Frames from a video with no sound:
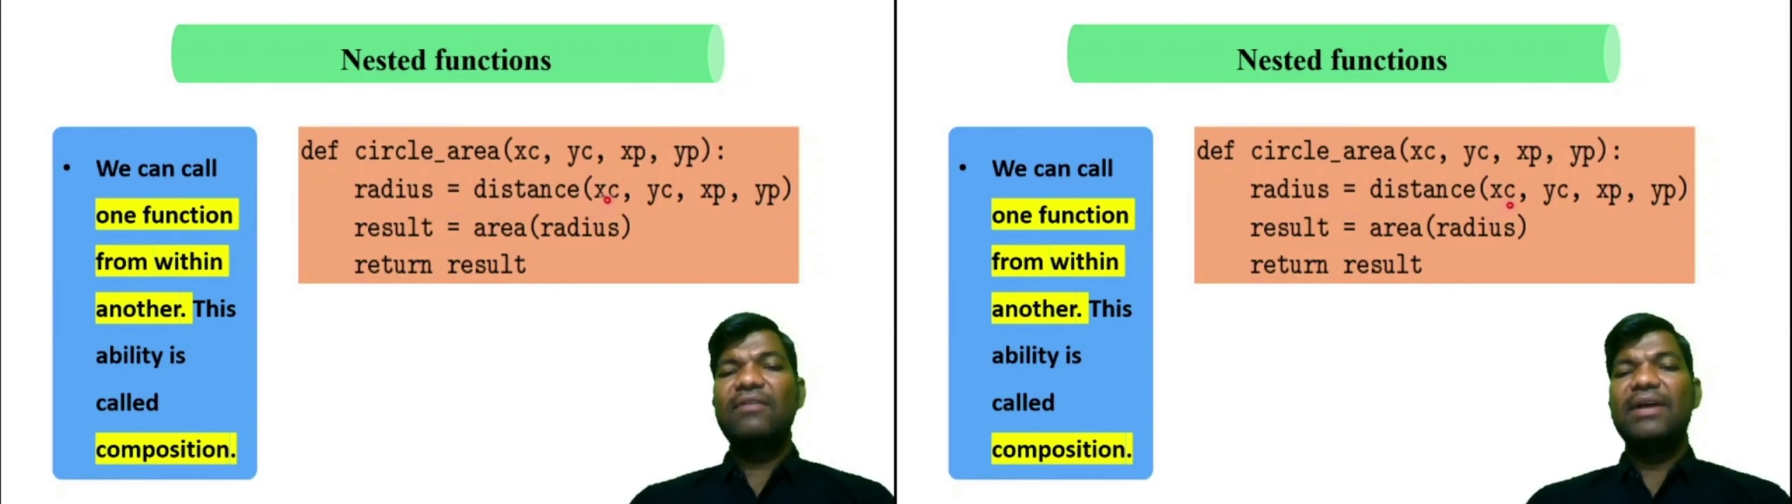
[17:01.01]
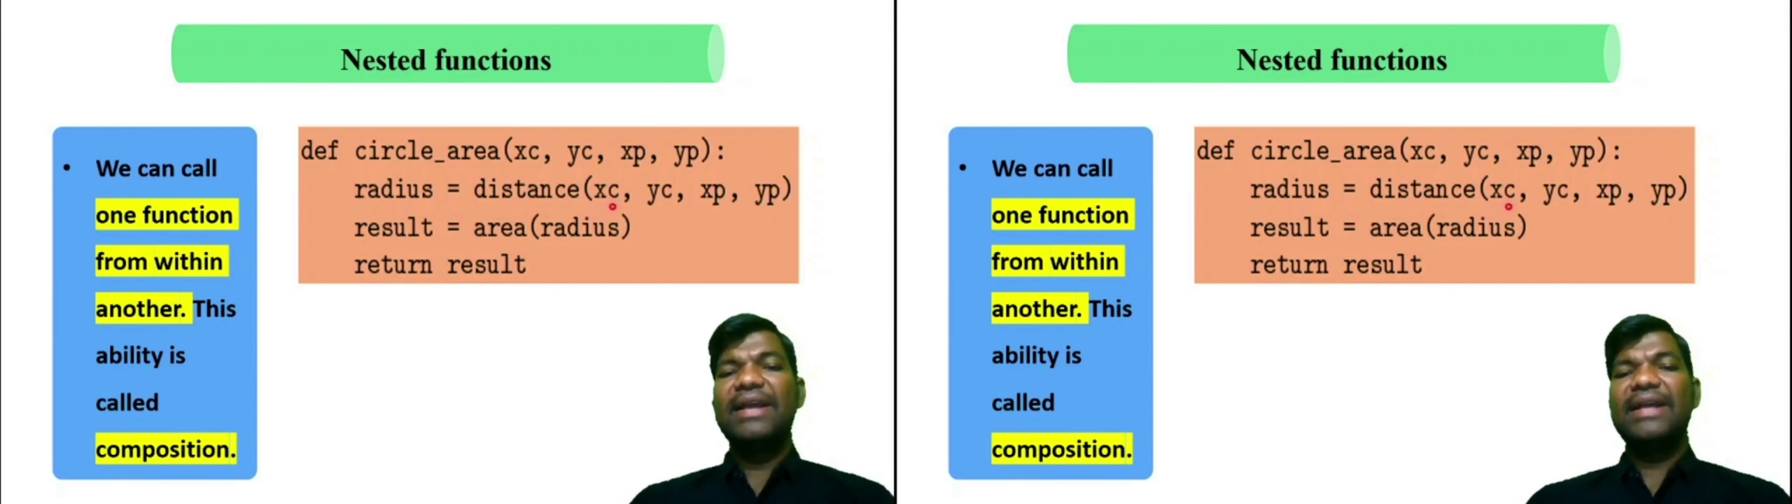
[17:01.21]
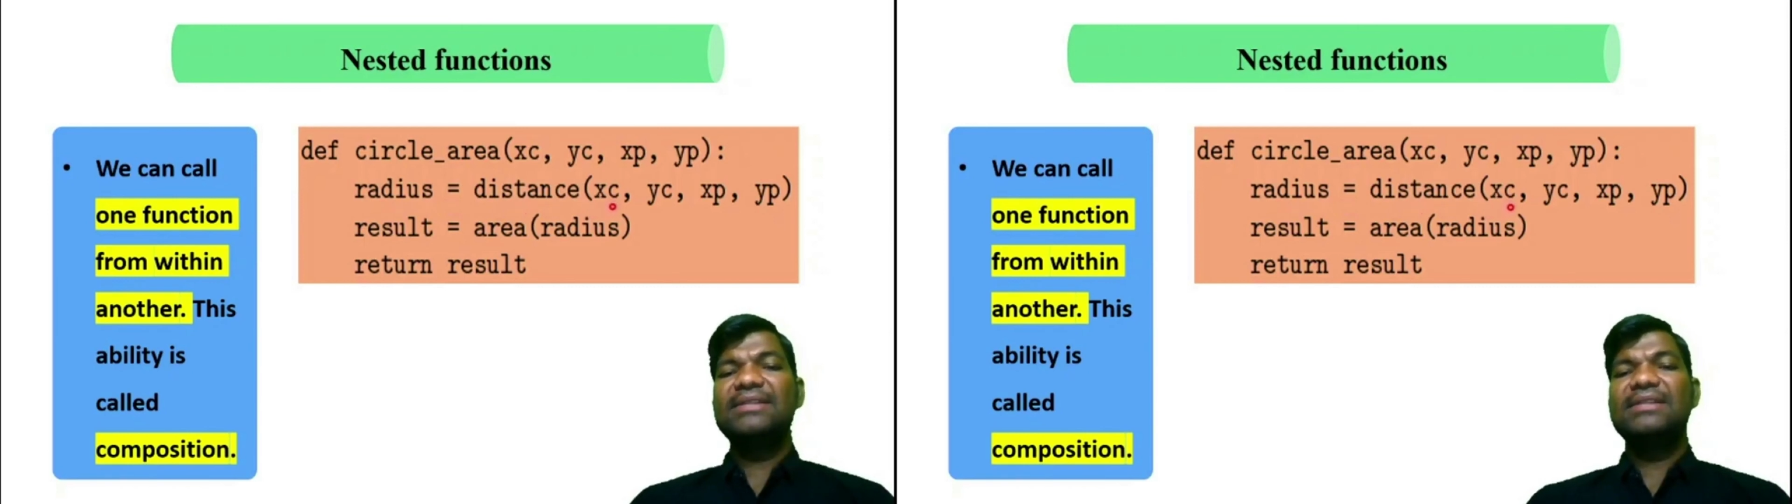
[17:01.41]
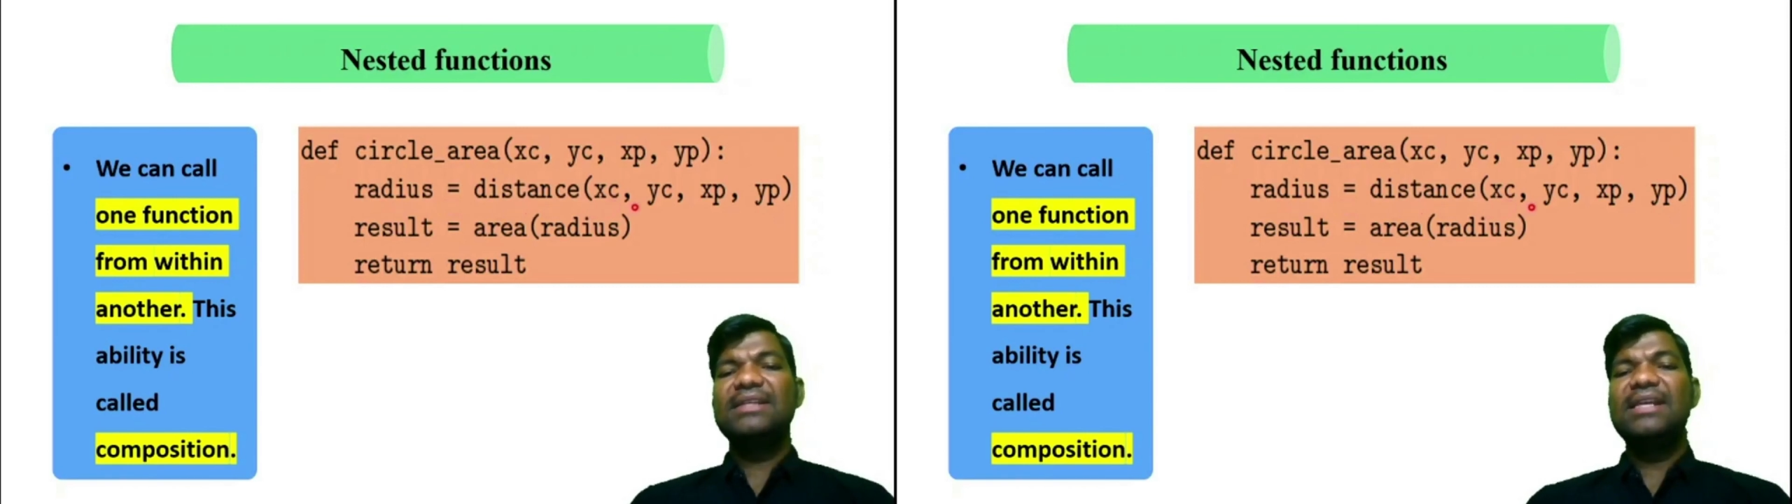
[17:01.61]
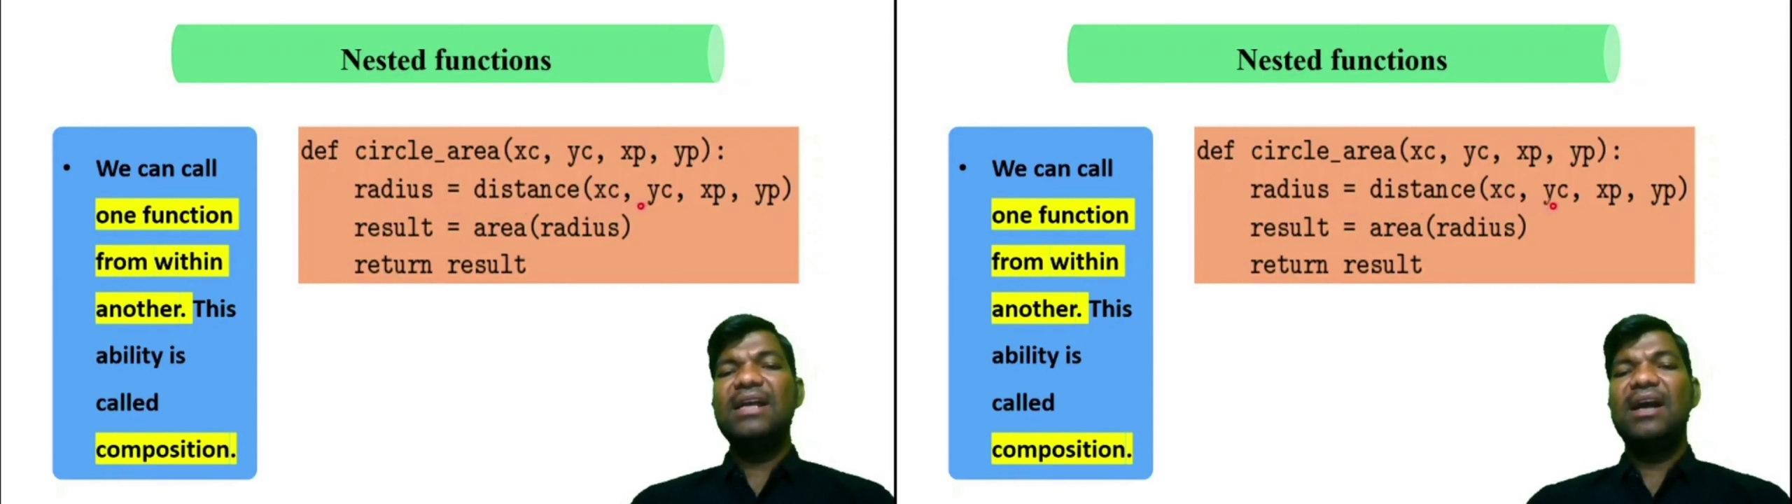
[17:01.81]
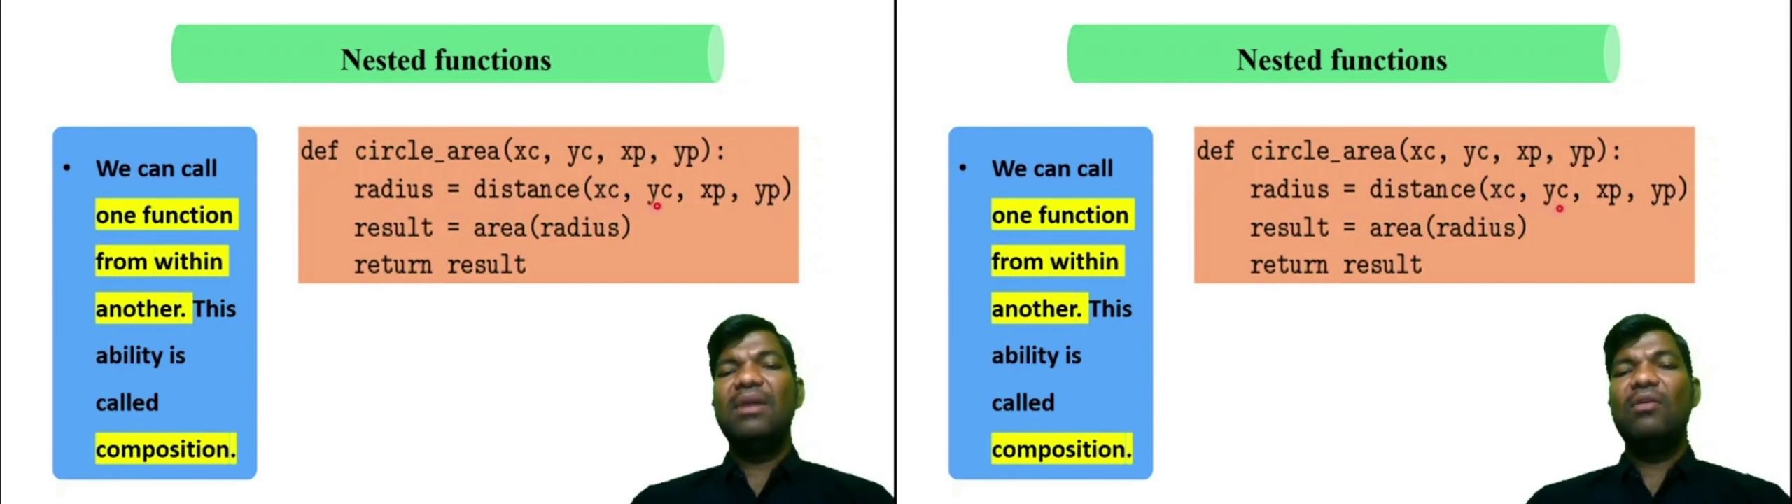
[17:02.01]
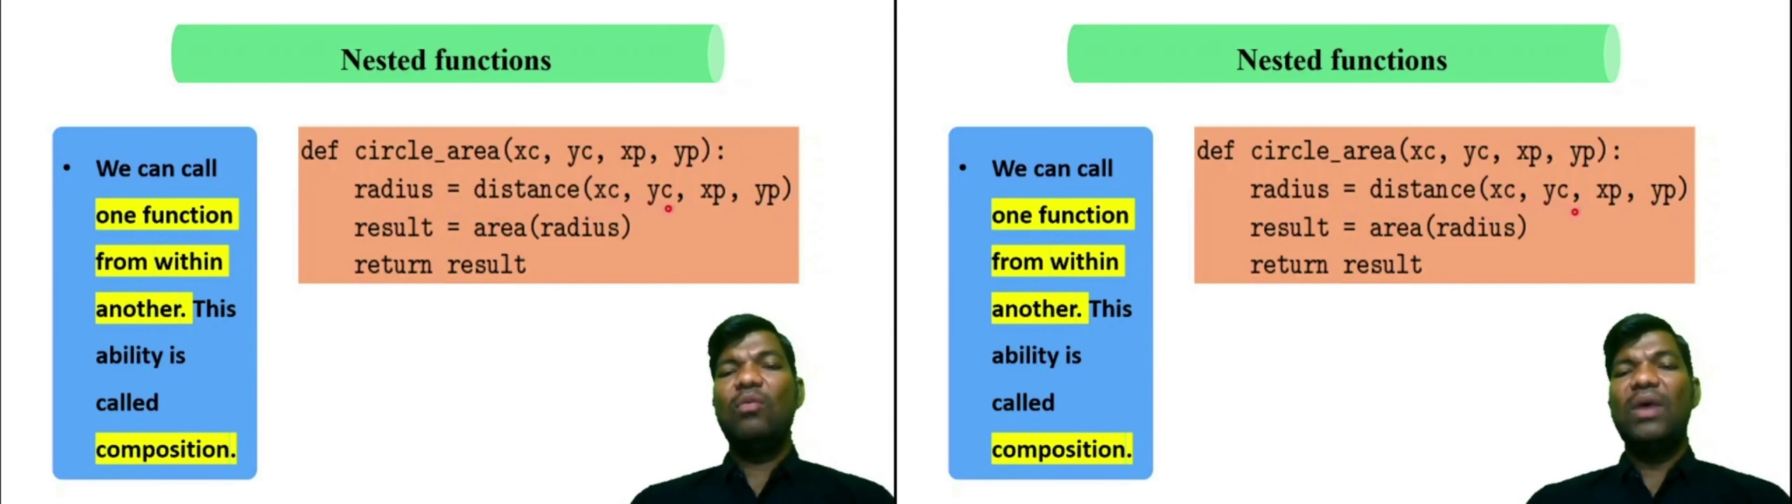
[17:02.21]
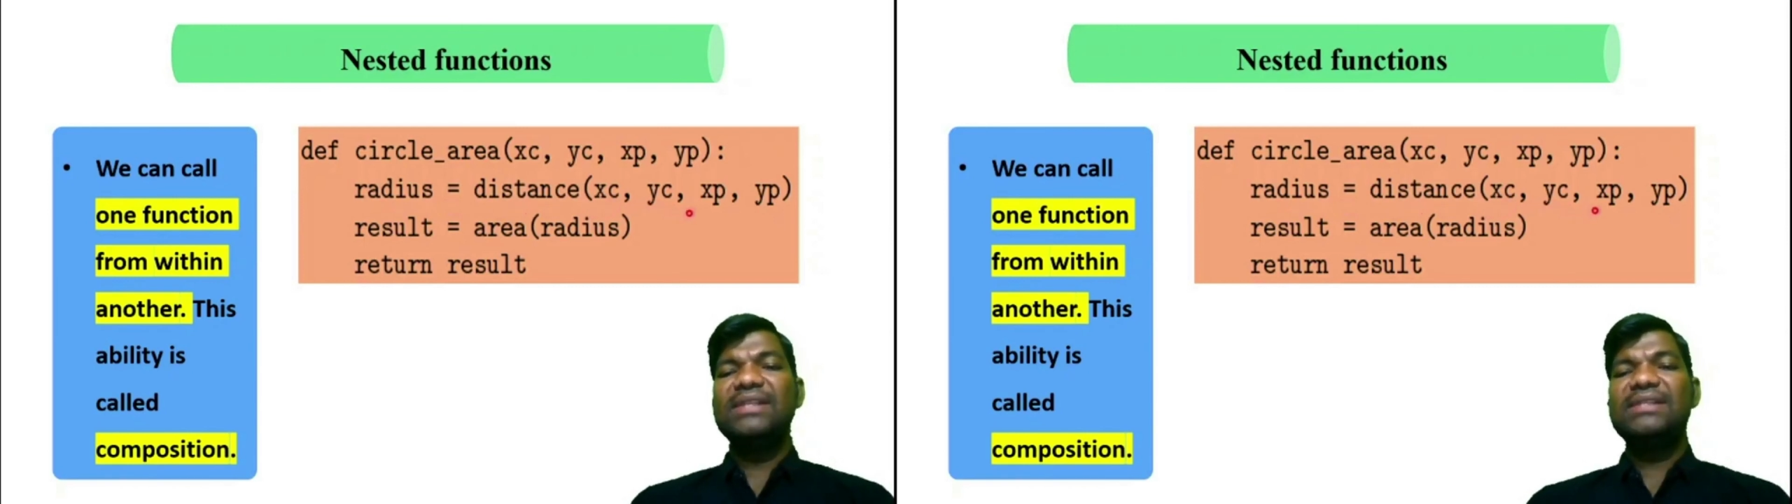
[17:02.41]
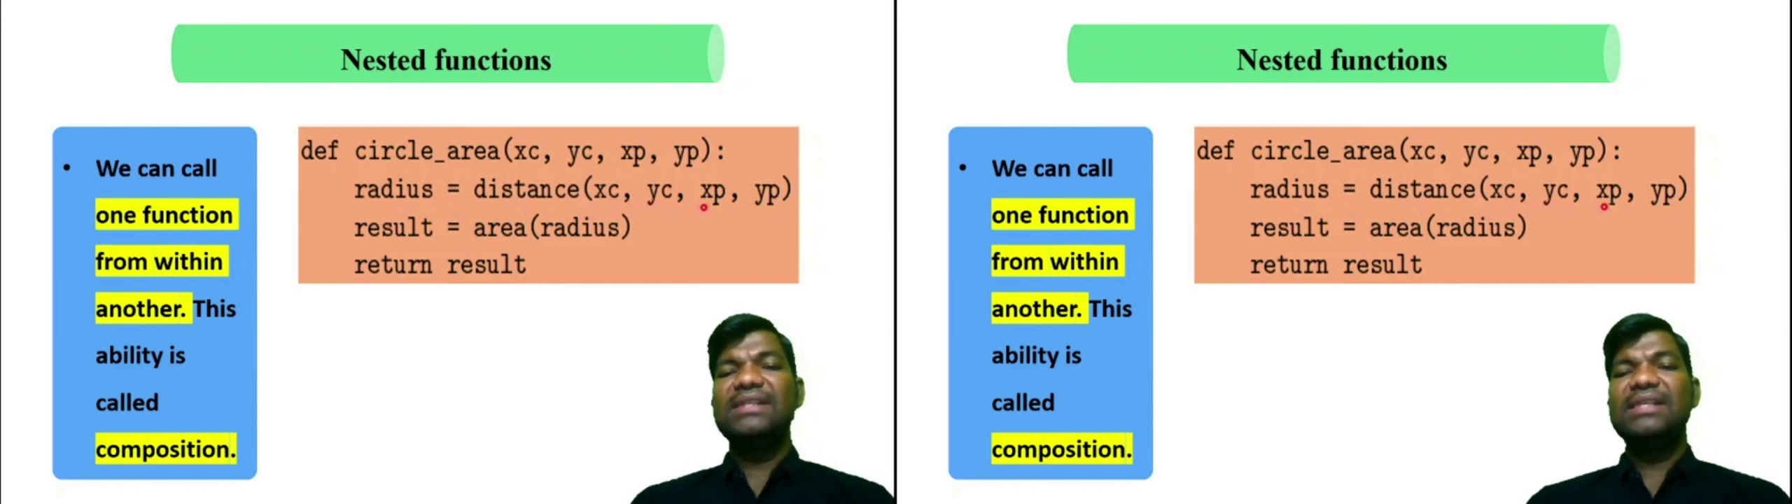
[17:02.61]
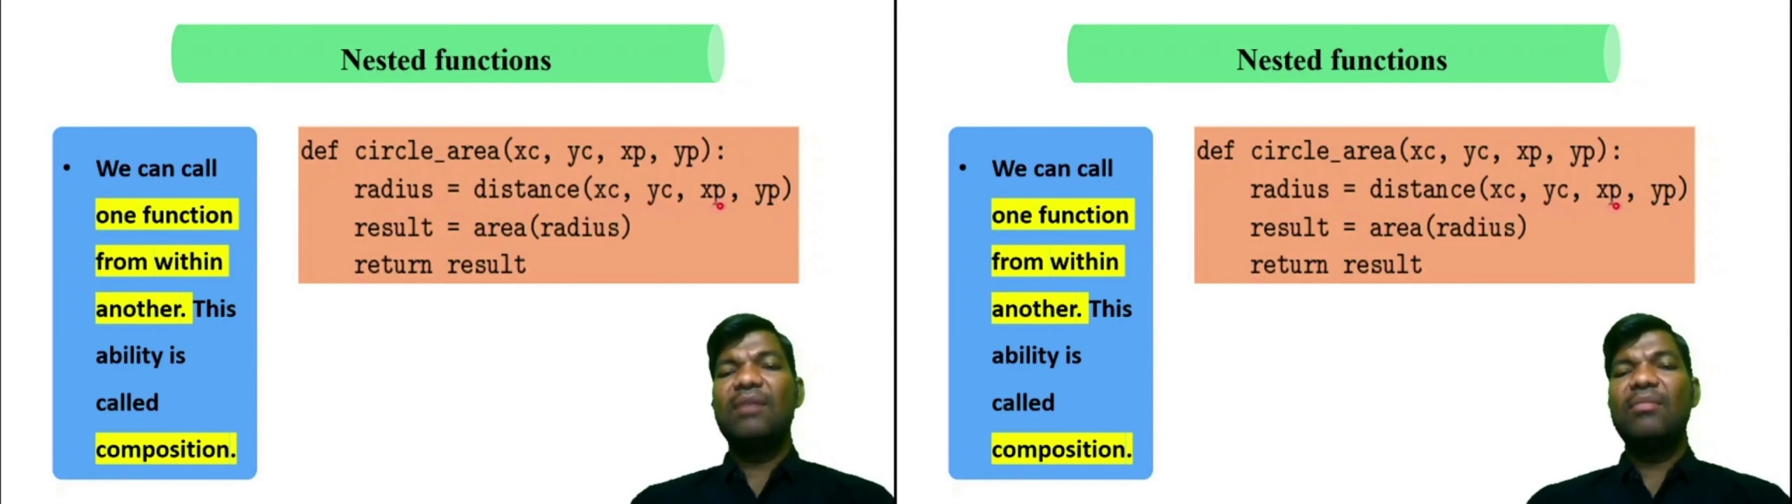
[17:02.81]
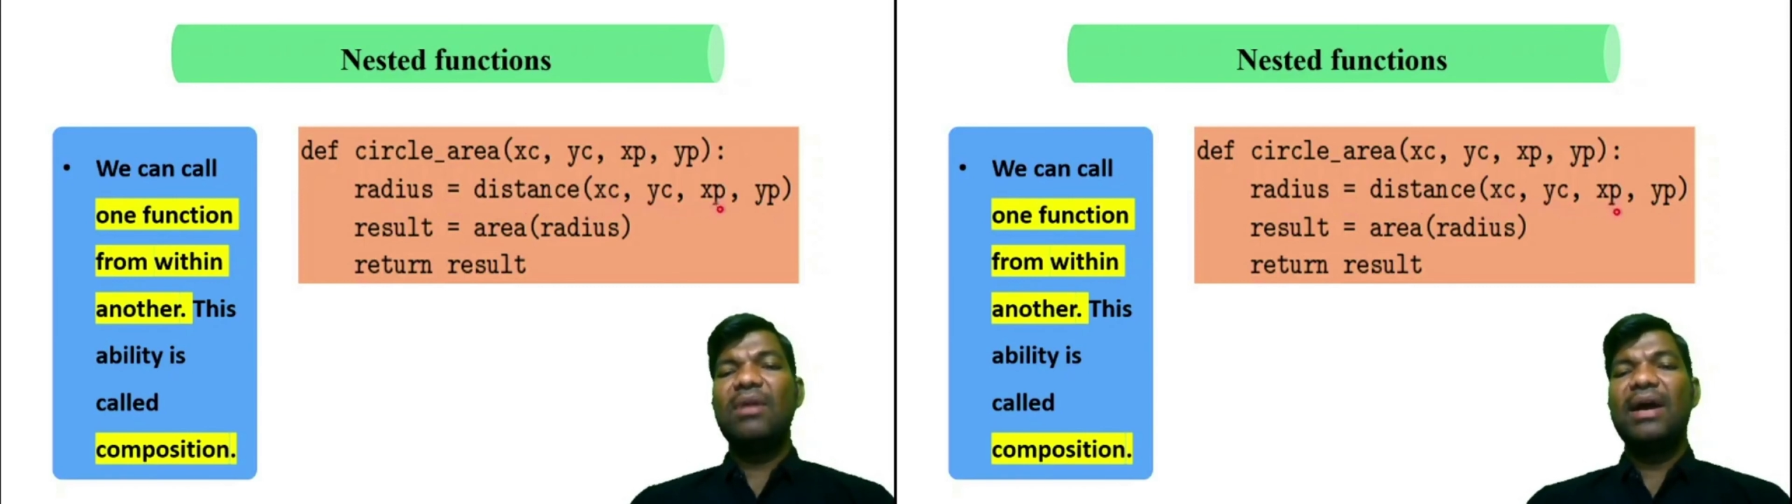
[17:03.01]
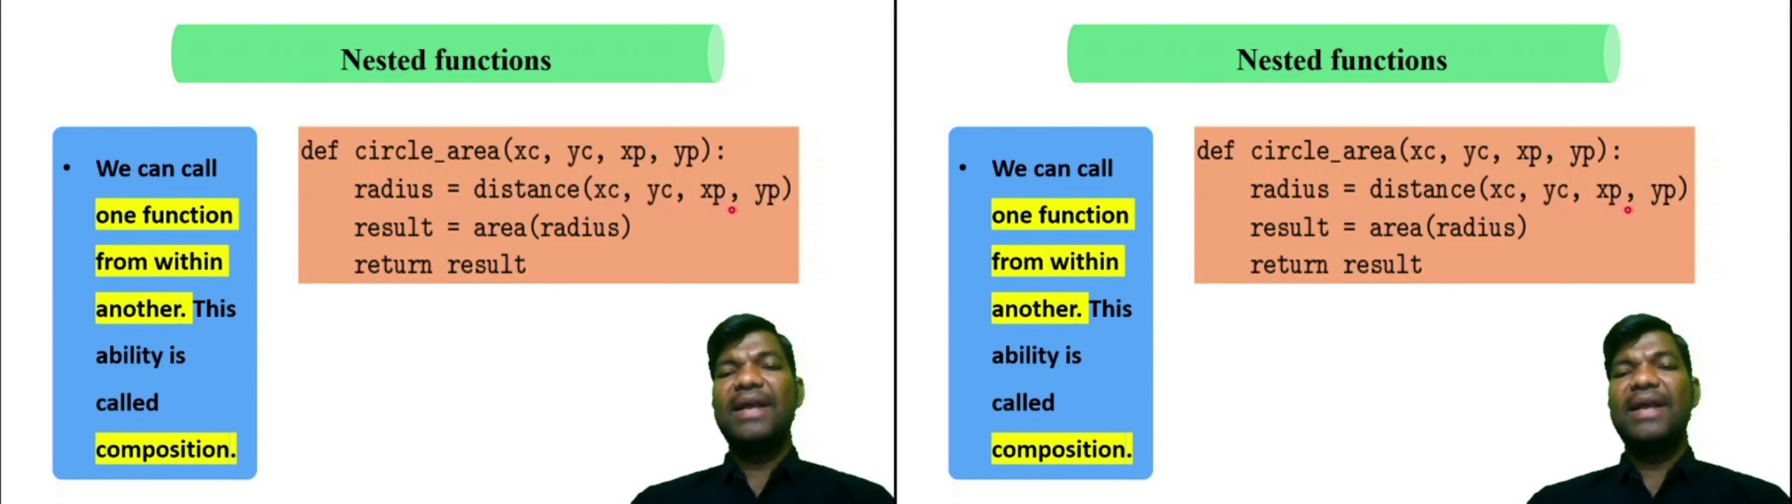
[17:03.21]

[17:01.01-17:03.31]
xc comma yc comma